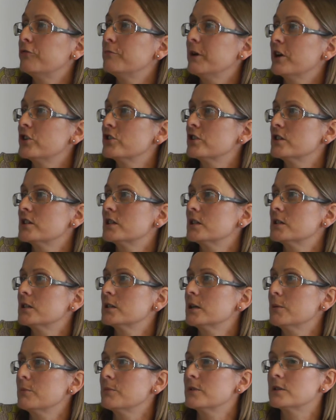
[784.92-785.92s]
of pension
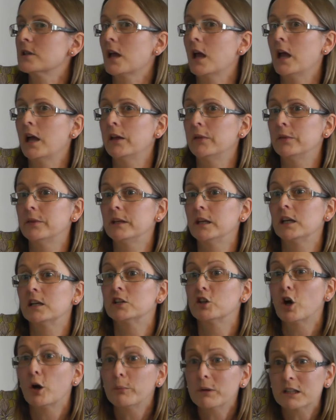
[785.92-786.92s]
systems, and the
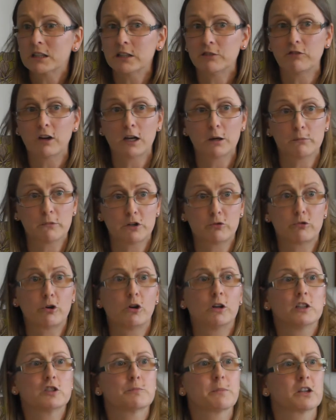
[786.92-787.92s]
economic development
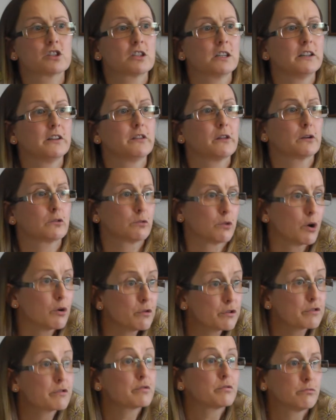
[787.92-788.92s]
role, especially the
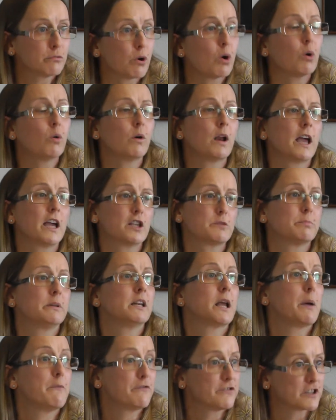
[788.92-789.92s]
growth role, has
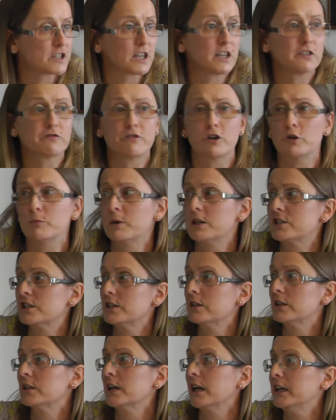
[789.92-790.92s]
been emphasized very
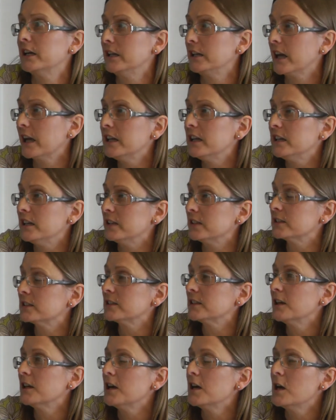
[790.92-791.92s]
much in the
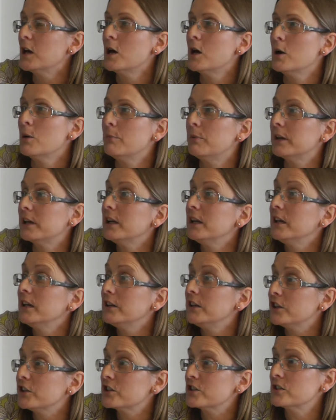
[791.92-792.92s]
1990s. But in
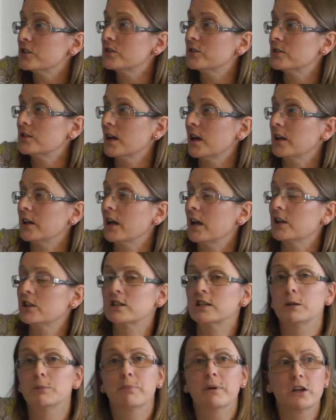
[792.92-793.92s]
addition to that,
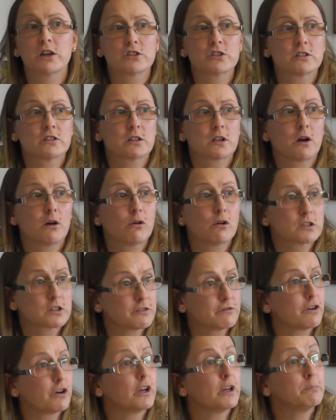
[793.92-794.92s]
actually pensions are
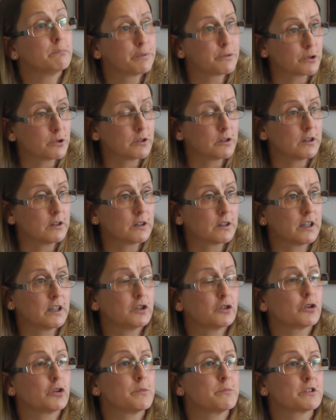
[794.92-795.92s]
also very important
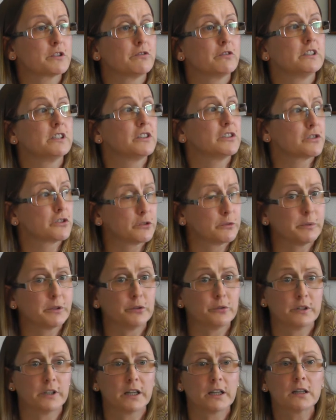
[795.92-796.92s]
in terms of
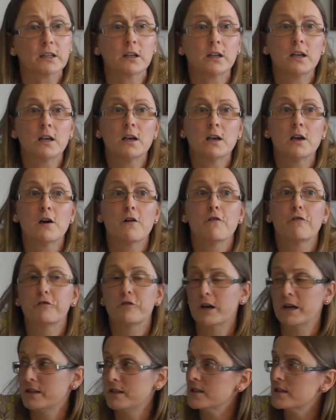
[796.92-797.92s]
distributing
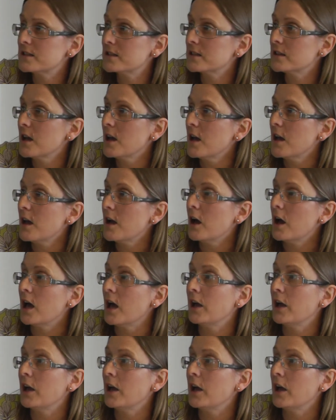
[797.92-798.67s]
funds